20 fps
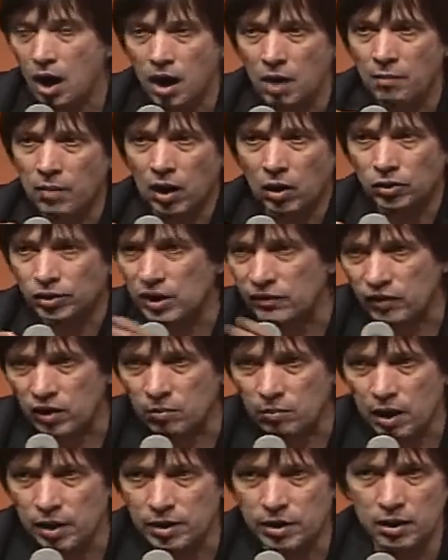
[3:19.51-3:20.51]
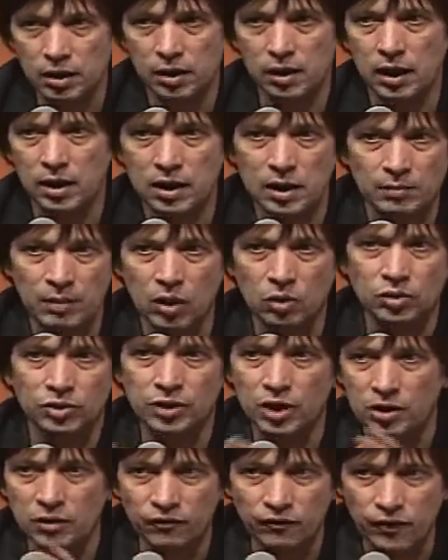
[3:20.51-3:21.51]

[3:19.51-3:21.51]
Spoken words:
about everybody, like about 10